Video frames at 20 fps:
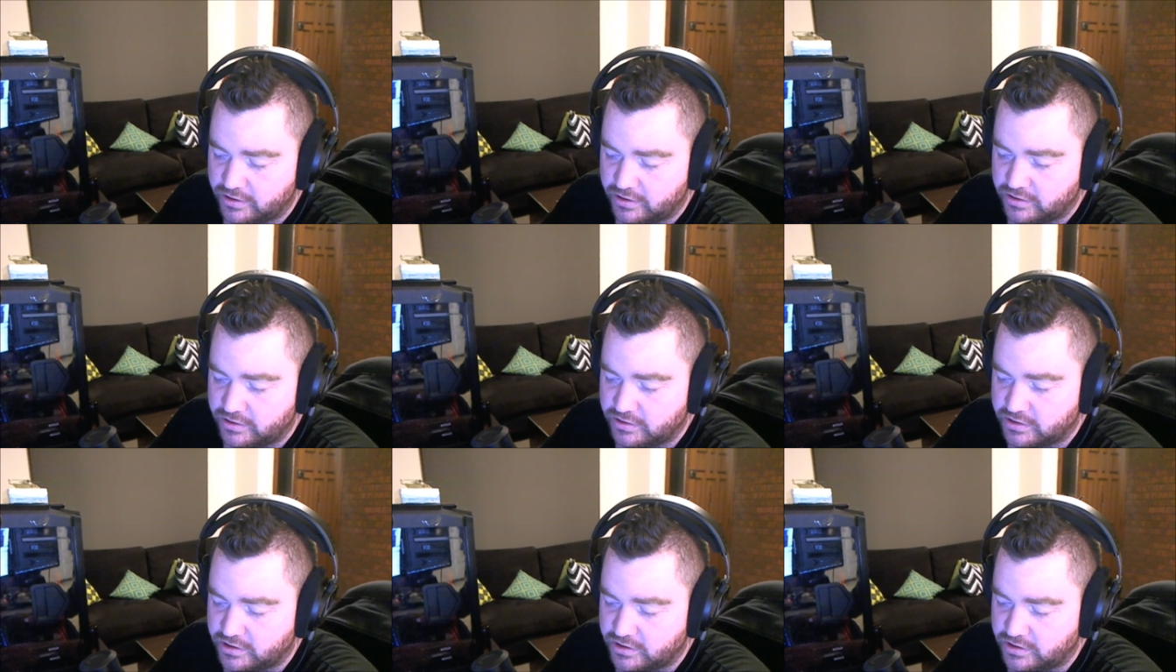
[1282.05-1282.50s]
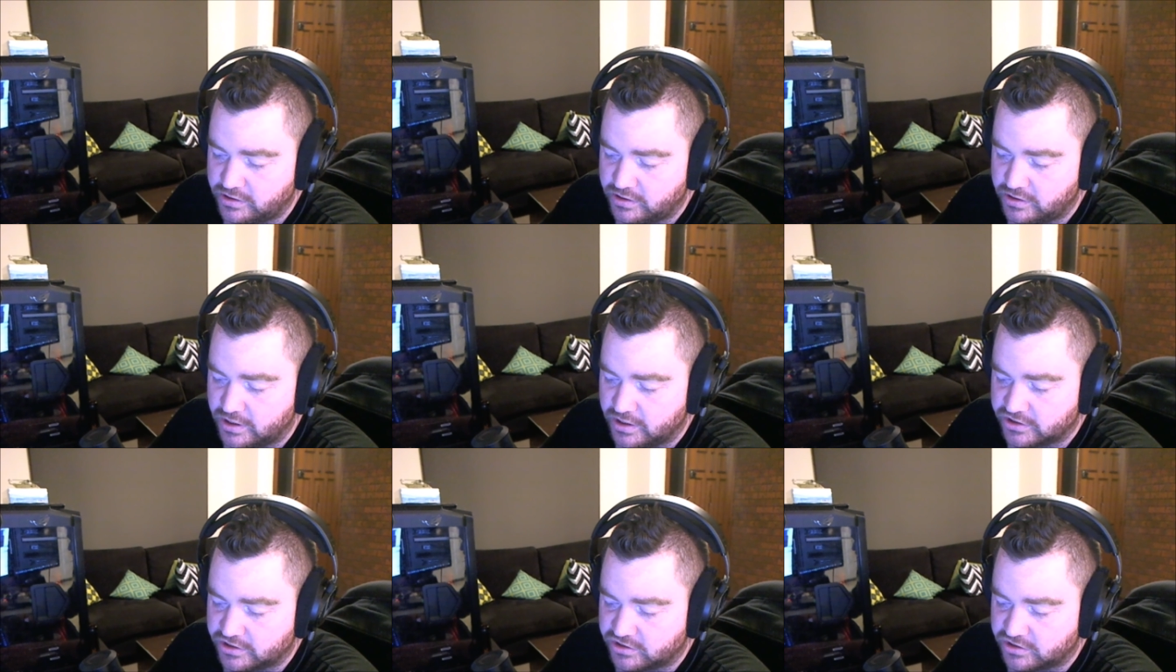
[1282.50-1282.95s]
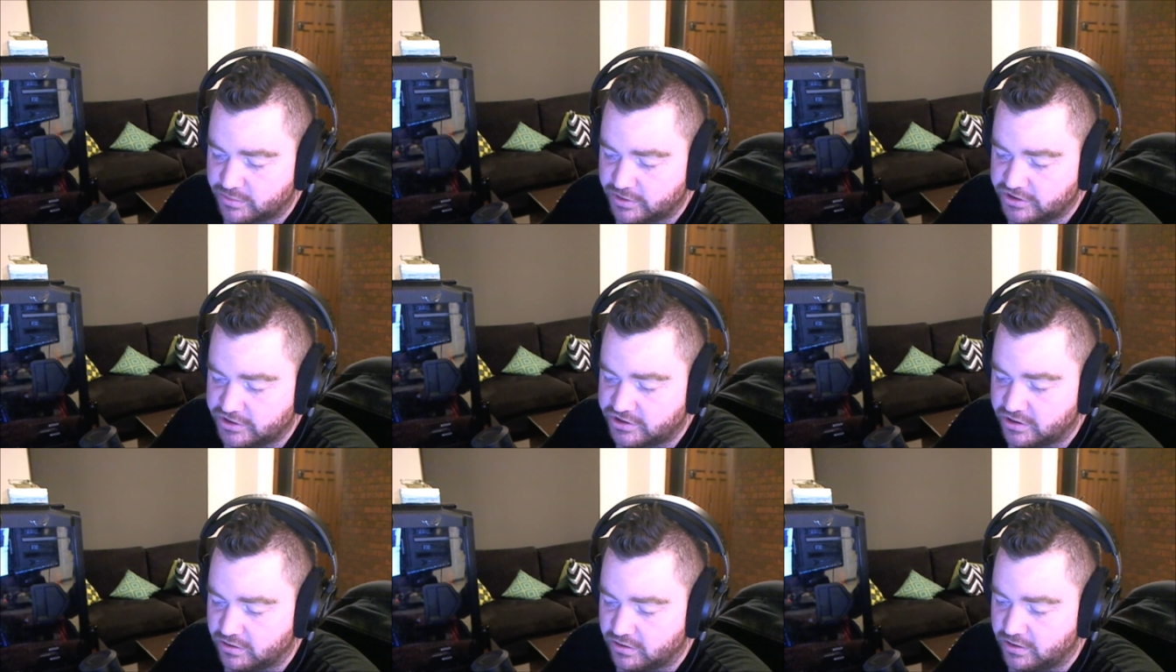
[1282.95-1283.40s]
the
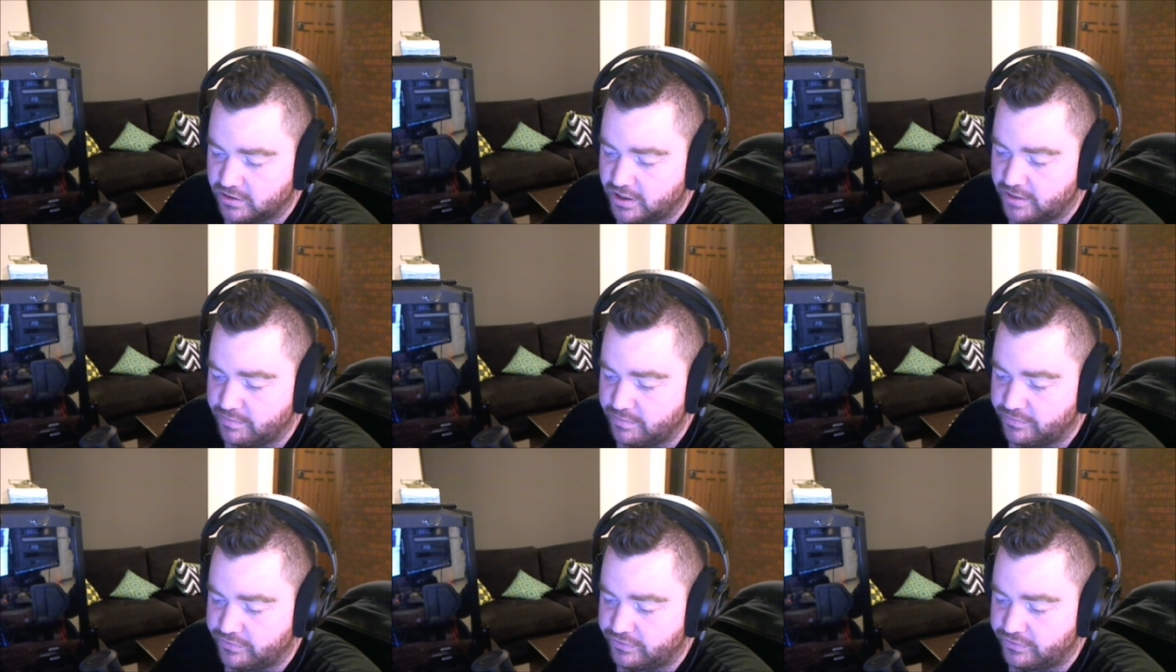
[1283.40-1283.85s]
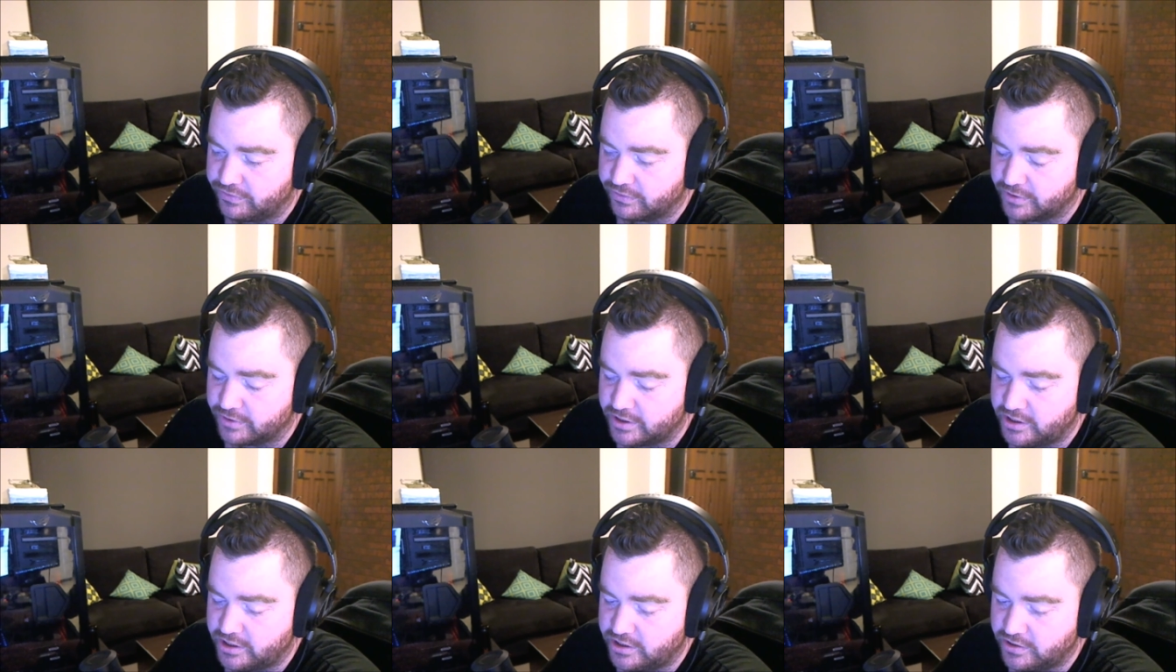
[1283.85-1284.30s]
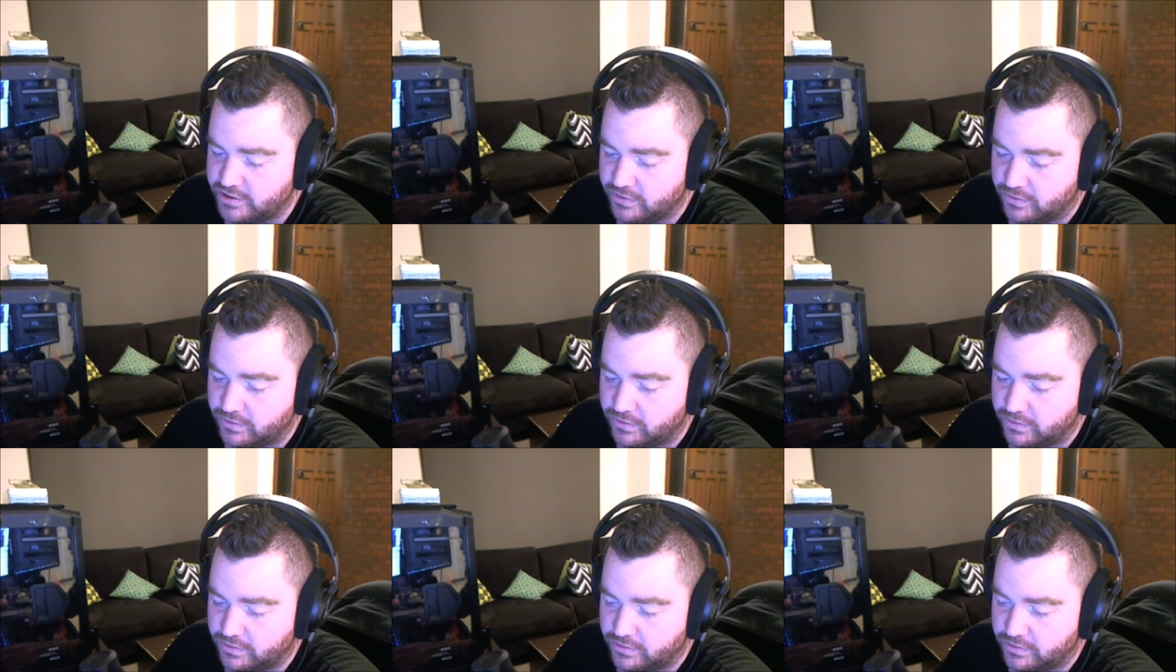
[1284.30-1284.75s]
SMSL M3
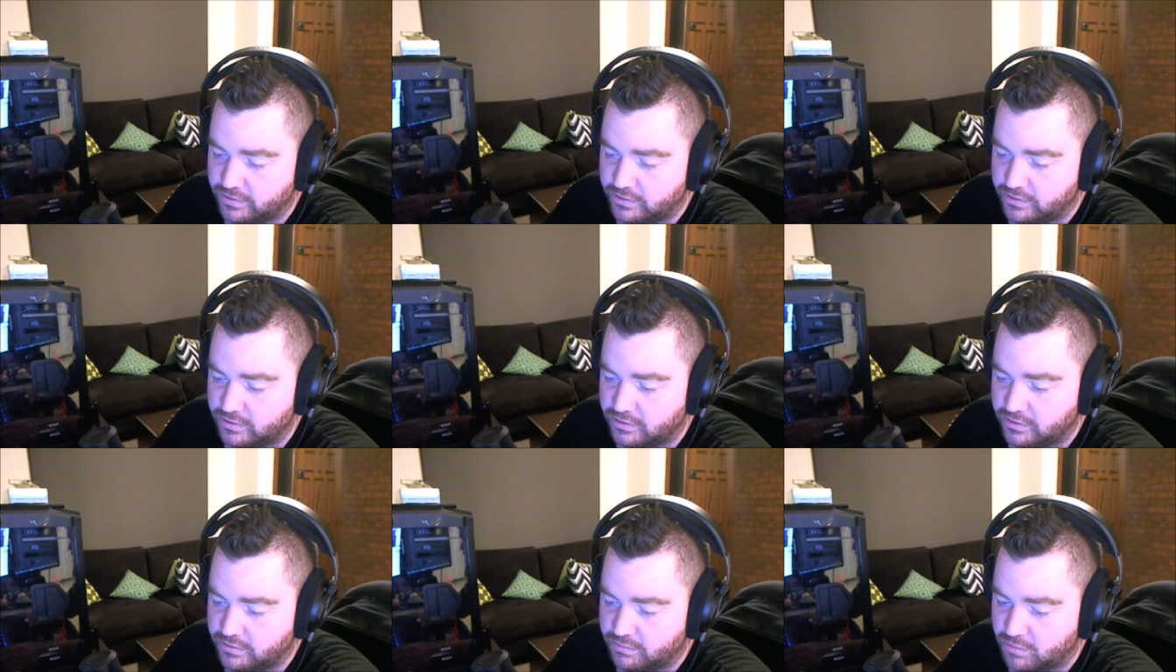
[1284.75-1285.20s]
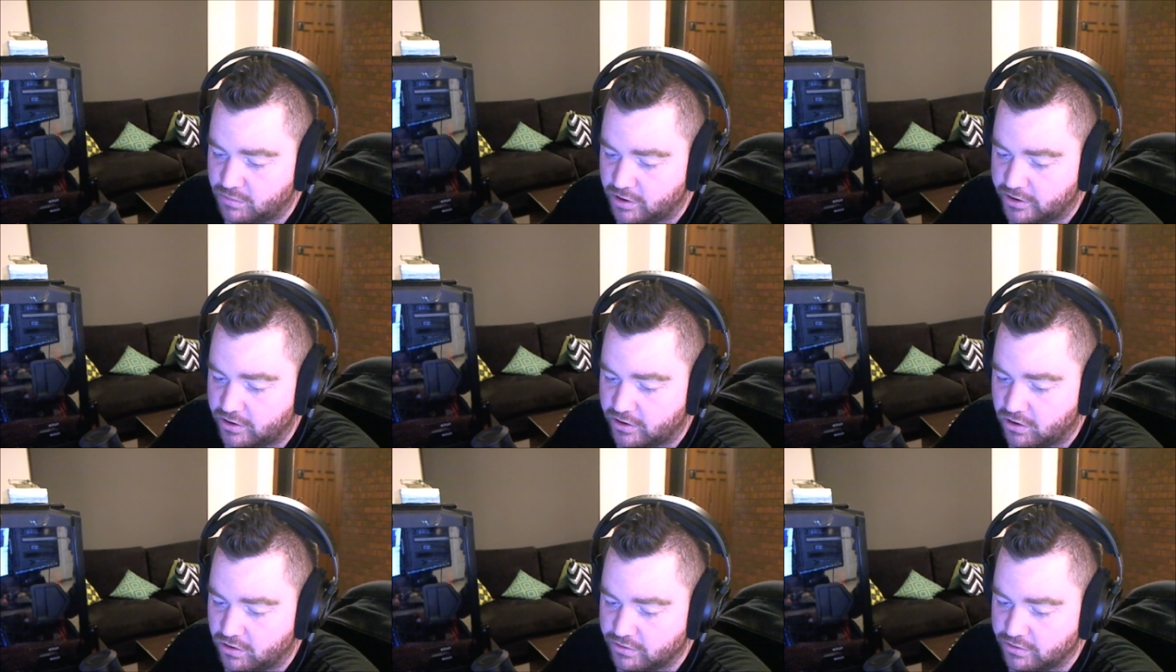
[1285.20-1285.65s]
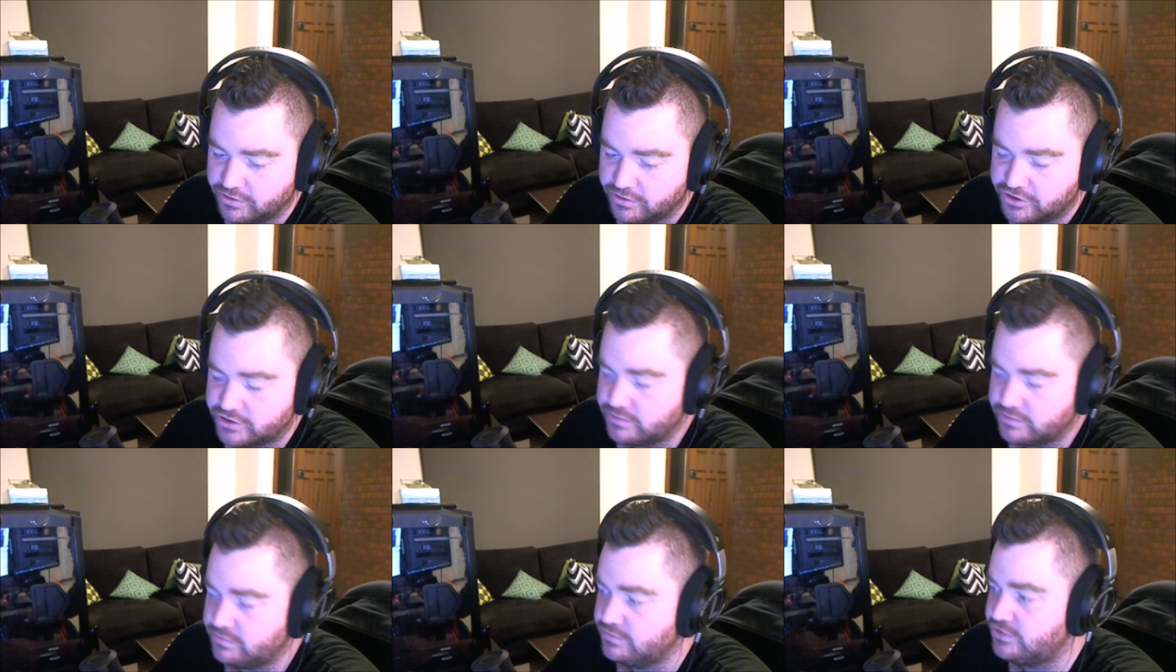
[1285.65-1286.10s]
or Mica
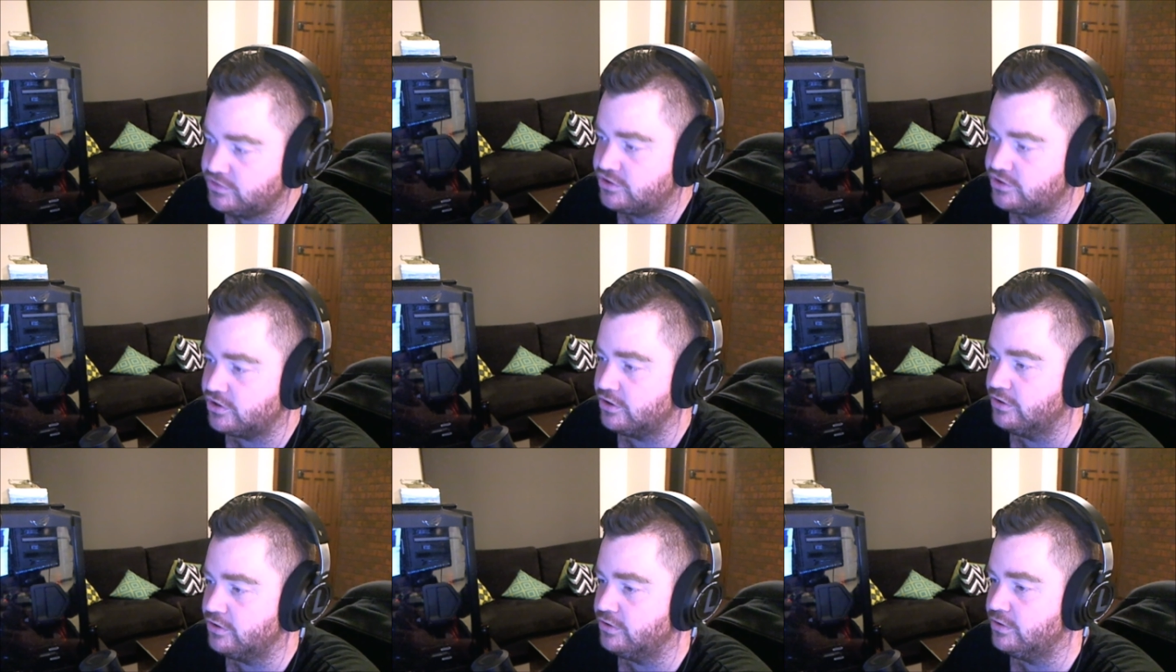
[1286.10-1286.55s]
Origin, so